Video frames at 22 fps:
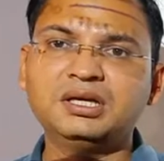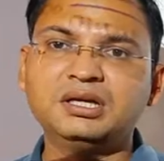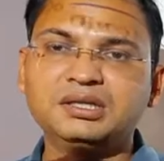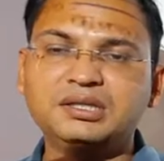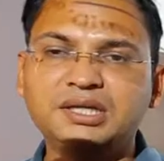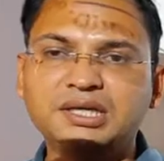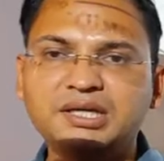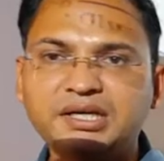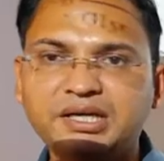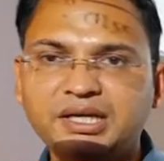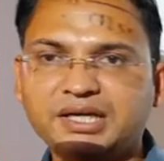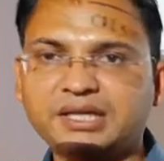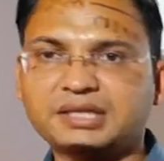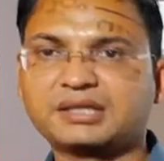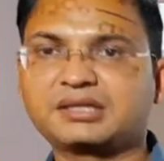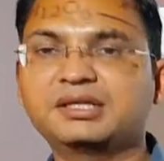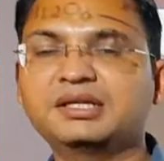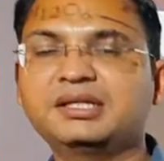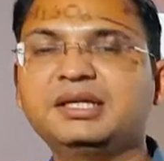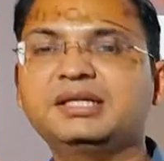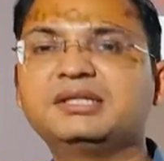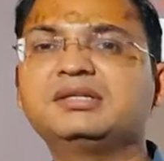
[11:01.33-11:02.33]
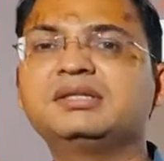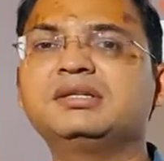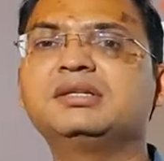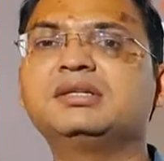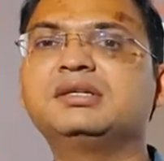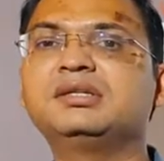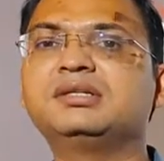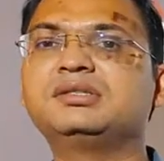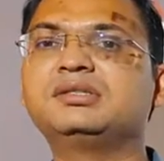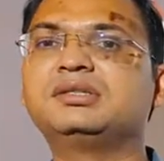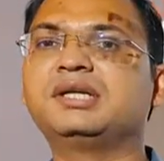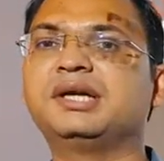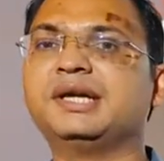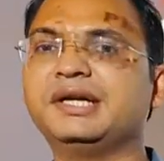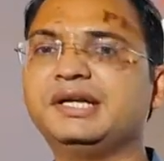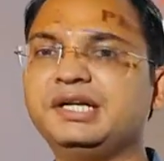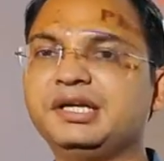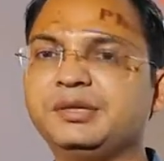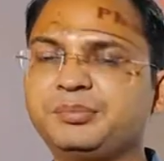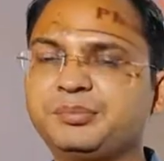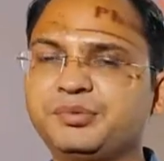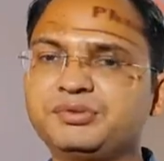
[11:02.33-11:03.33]
that lactic acid is get
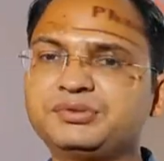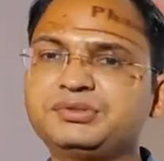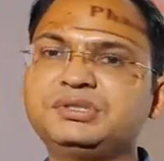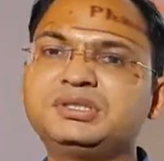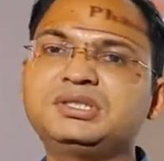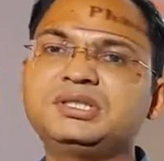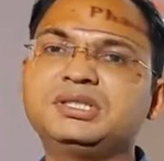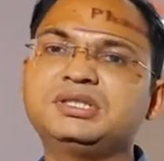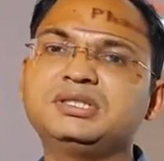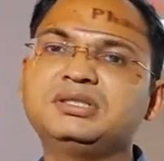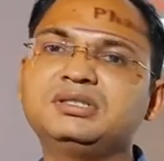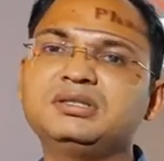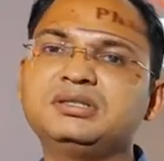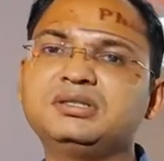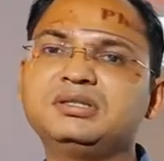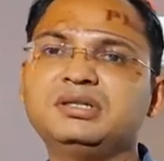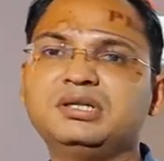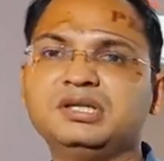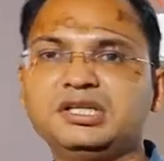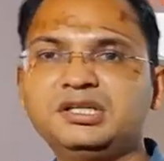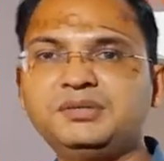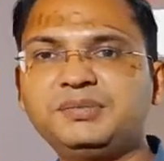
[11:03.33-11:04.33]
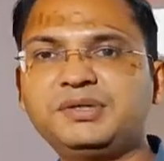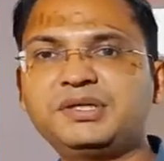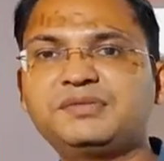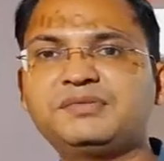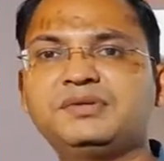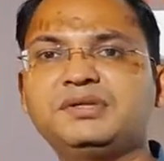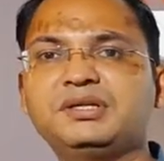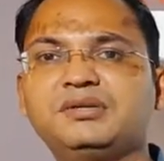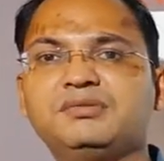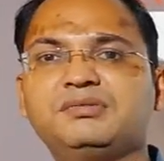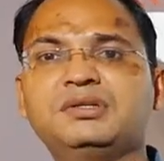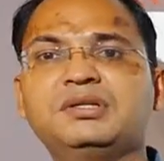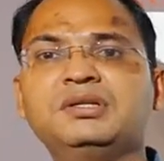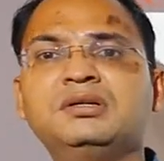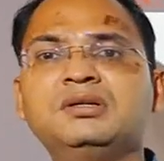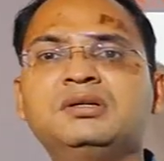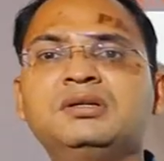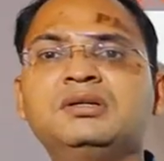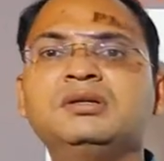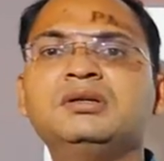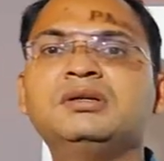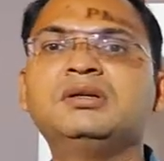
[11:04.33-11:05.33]
deposited in between
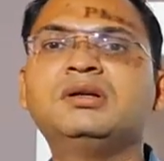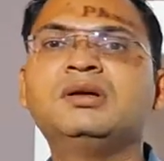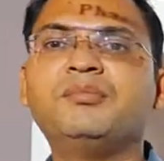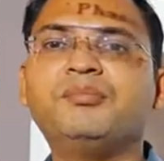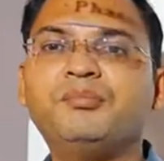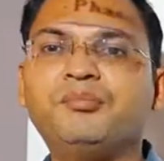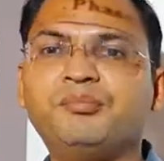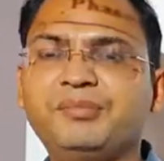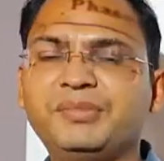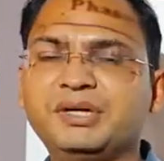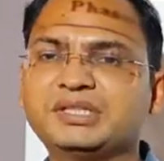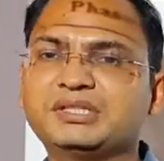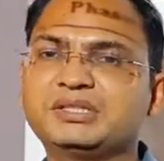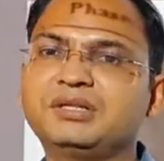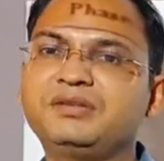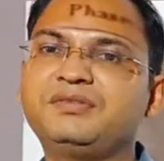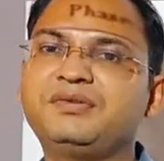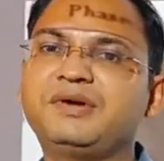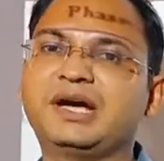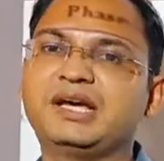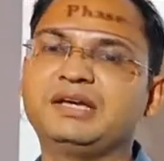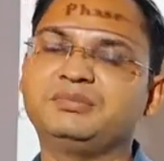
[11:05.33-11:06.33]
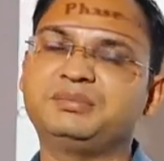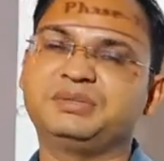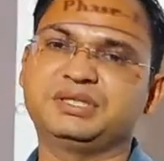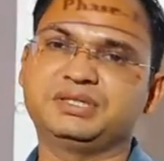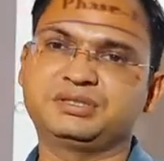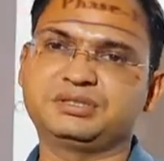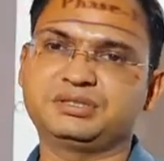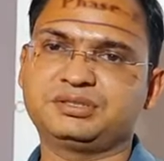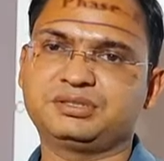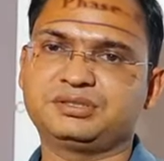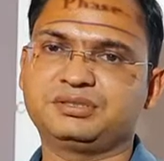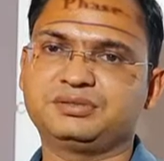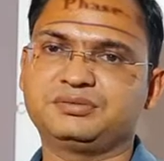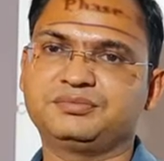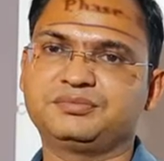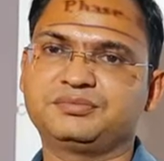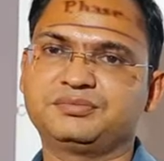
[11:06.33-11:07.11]
our muscle fibers,